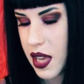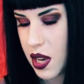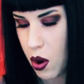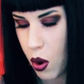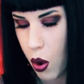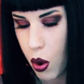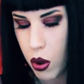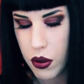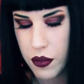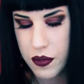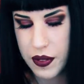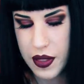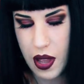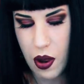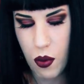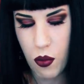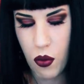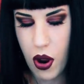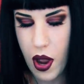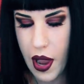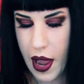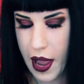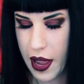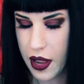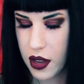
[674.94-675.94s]
get all of that
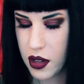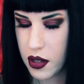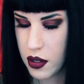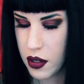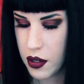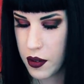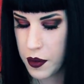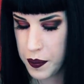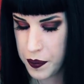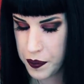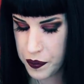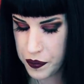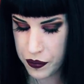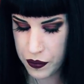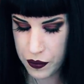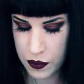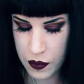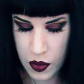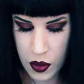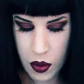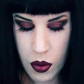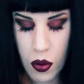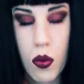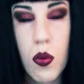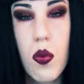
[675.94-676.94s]
right,
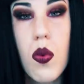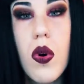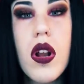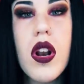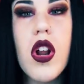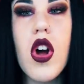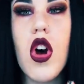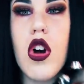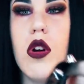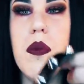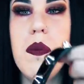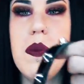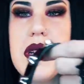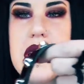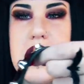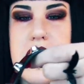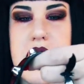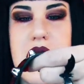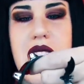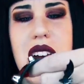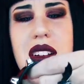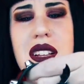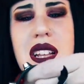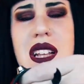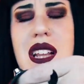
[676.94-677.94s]
what hope is
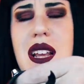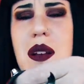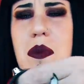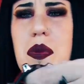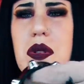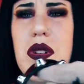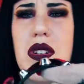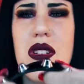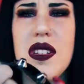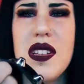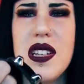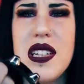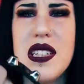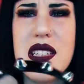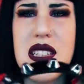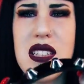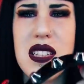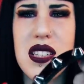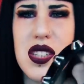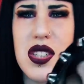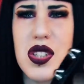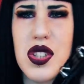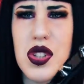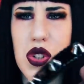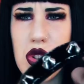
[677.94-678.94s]
there? And then they put these
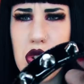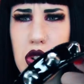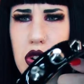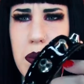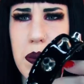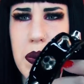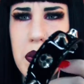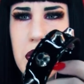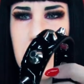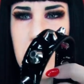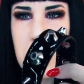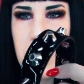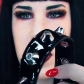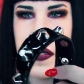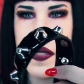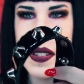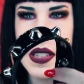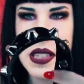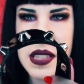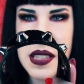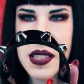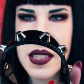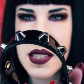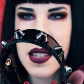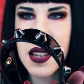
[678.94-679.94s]
stupid
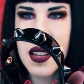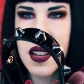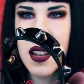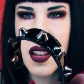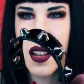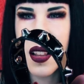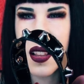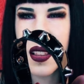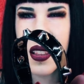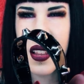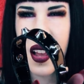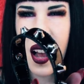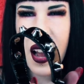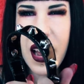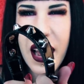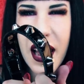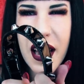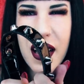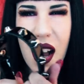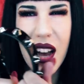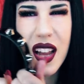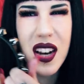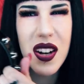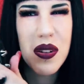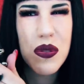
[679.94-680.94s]
rivets.
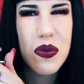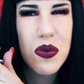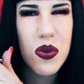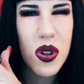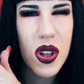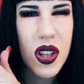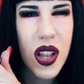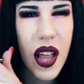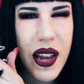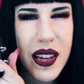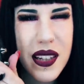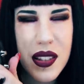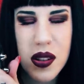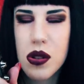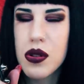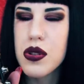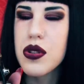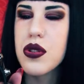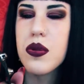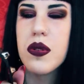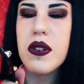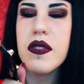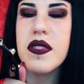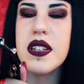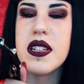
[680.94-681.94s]
I don't like
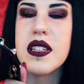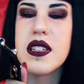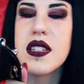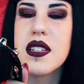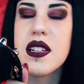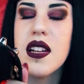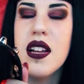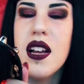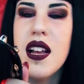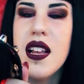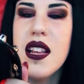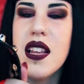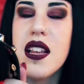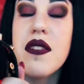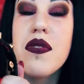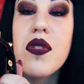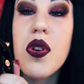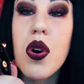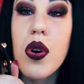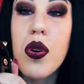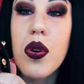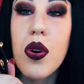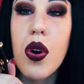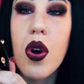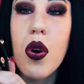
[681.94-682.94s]
those rivets. They've
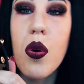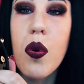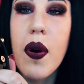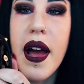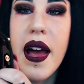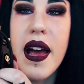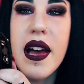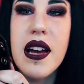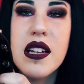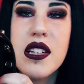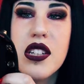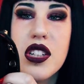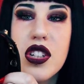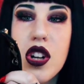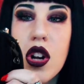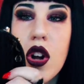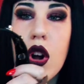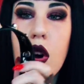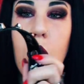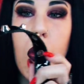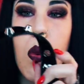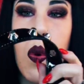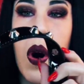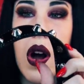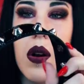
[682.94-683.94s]
got no edge.
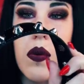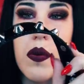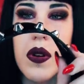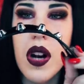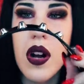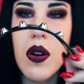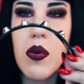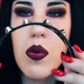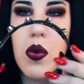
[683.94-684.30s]
Why would